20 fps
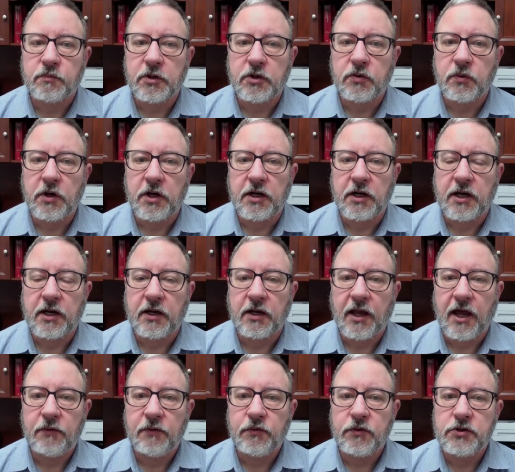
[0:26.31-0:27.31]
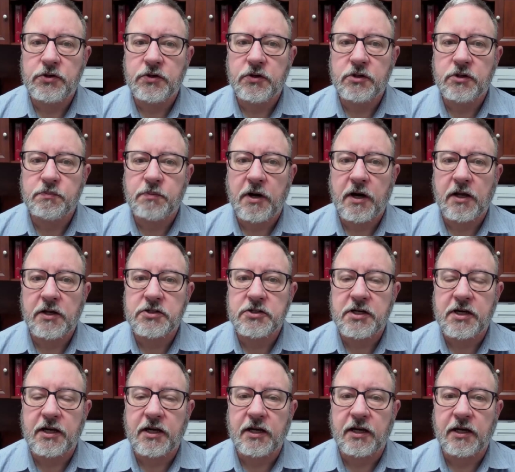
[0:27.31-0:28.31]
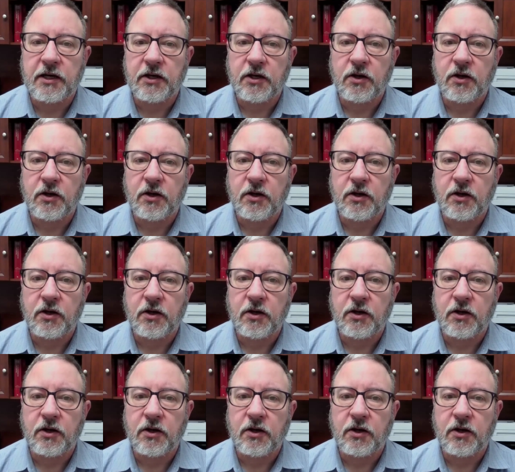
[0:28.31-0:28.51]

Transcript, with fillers: between a life insurance policy and a